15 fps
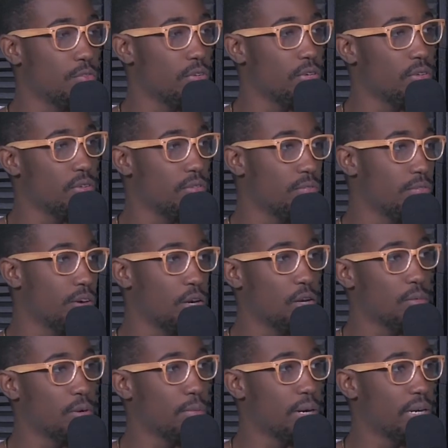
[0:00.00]
for follow up
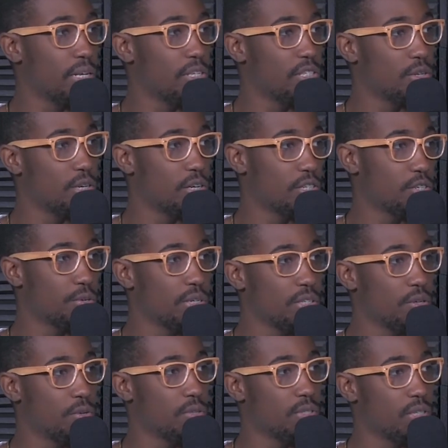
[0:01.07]
nobody else, so you just create
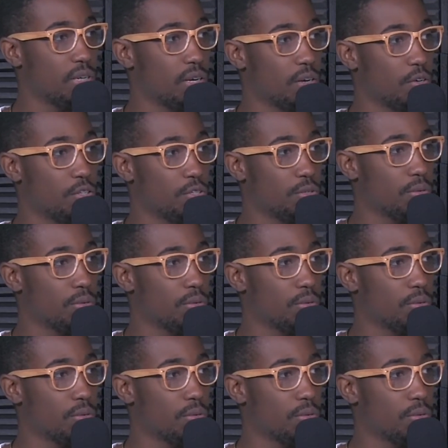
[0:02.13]
your own thing and go? I